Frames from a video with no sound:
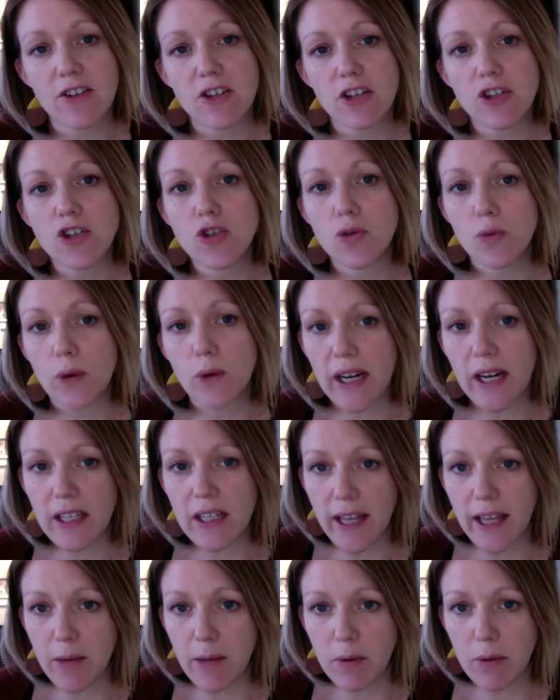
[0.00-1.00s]
a trade
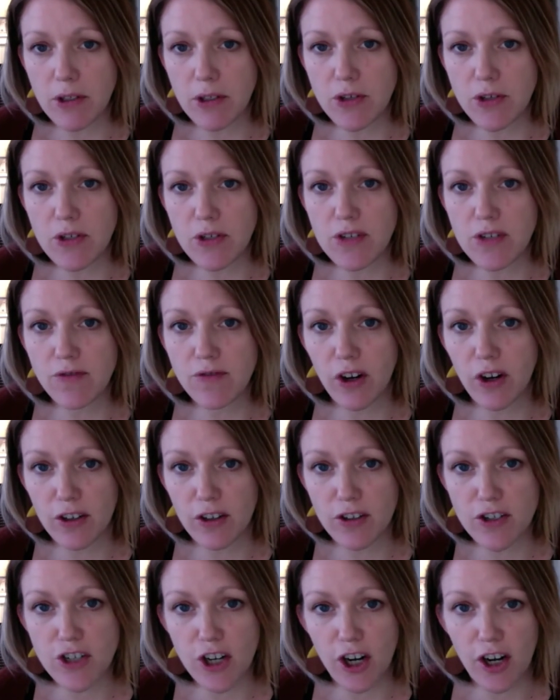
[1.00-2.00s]
label to his
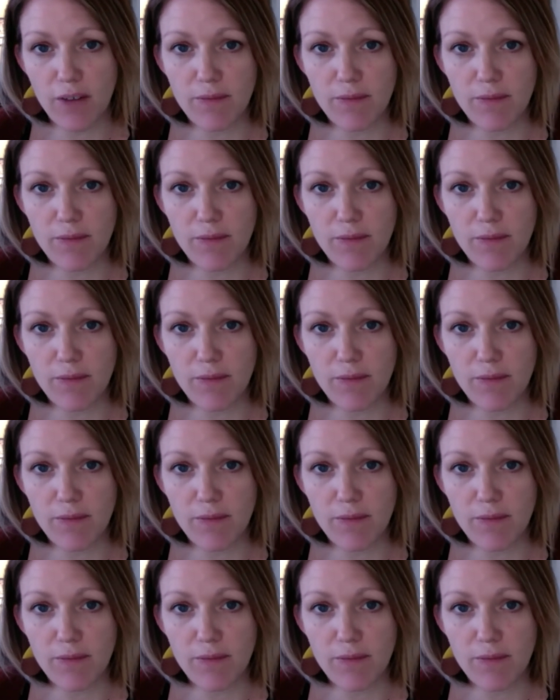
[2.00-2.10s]
furniture,